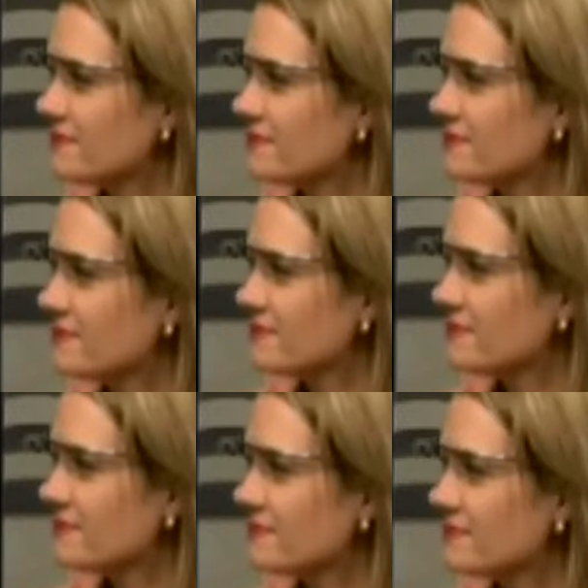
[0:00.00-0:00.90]

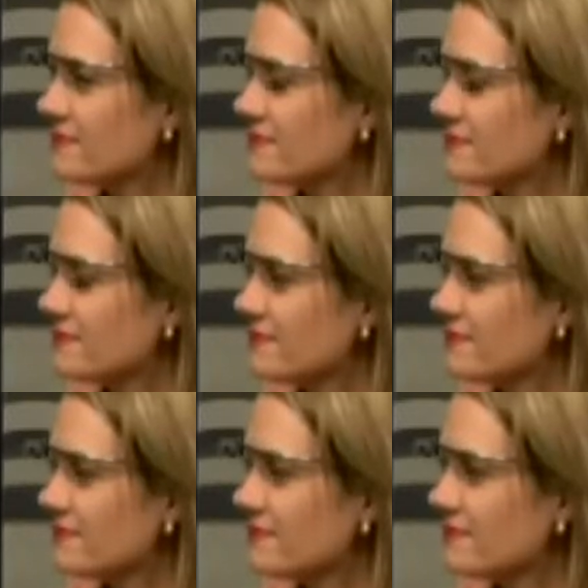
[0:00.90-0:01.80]

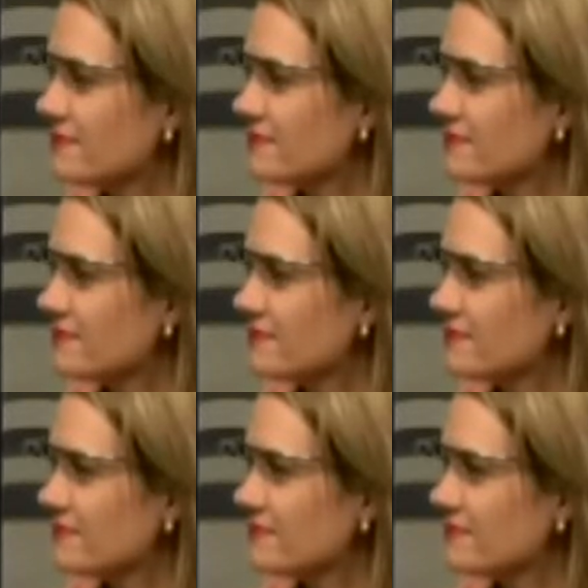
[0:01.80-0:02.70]

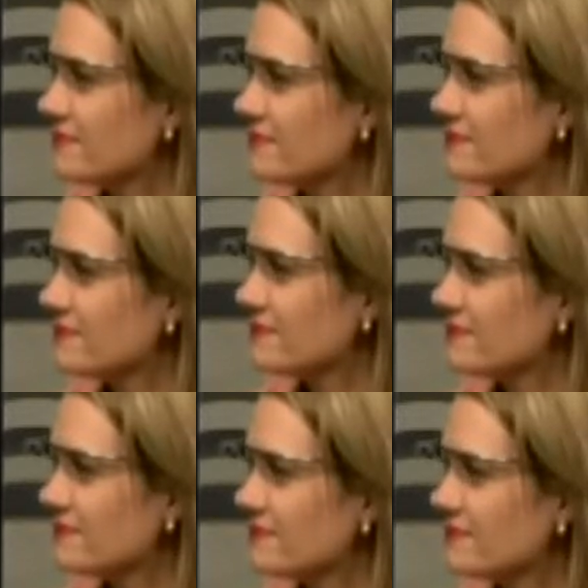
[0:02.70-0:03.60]

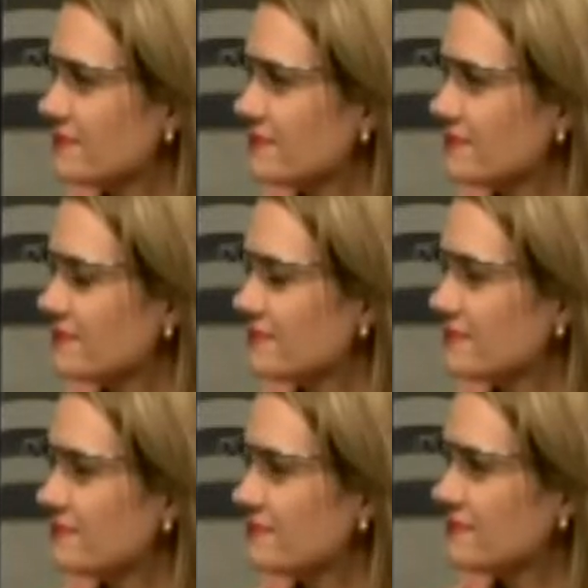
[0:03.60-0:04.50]

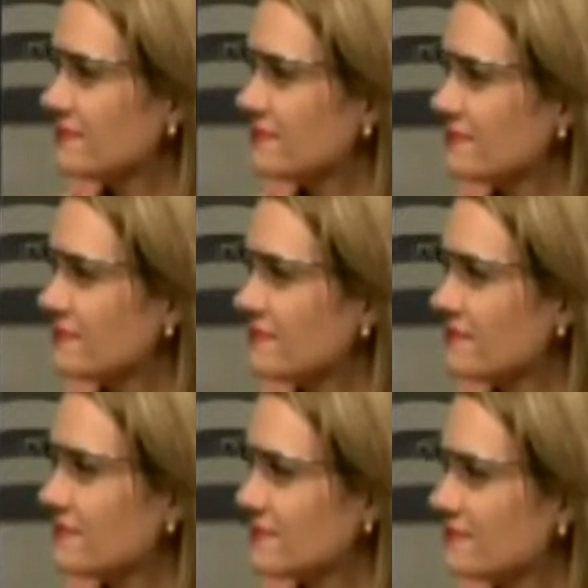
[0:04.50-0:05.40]

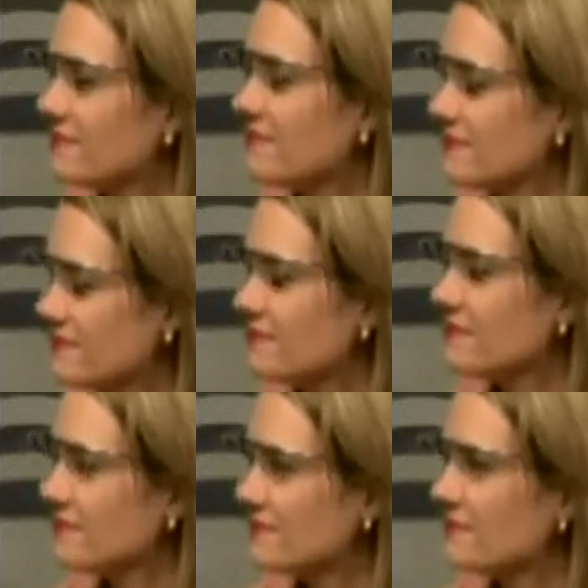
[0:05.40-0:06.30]

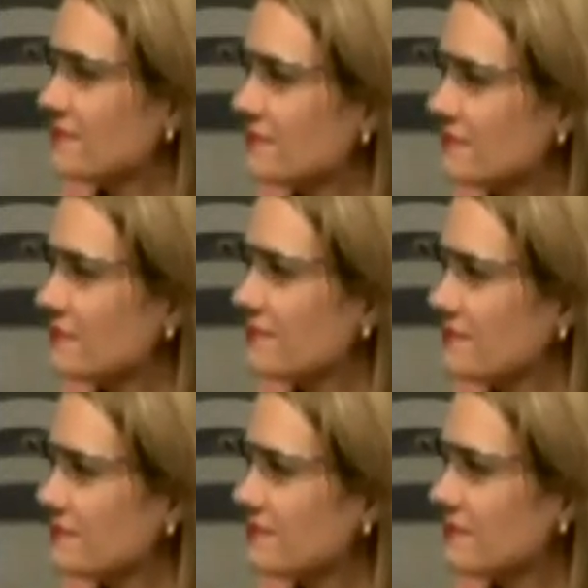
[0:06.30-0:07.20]

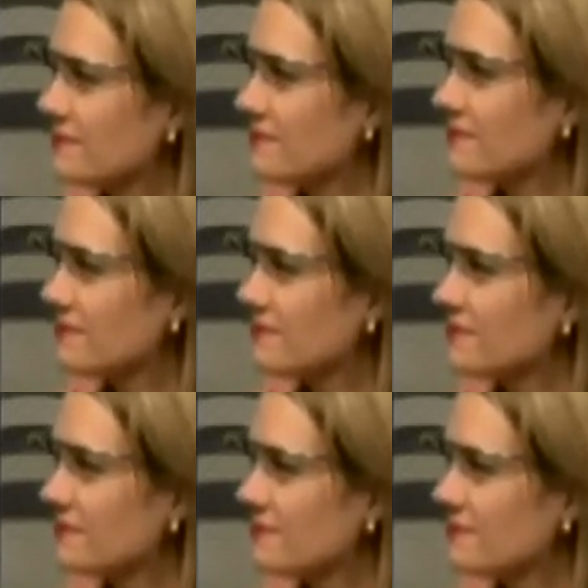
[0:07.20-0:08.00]
This person isn't speaking.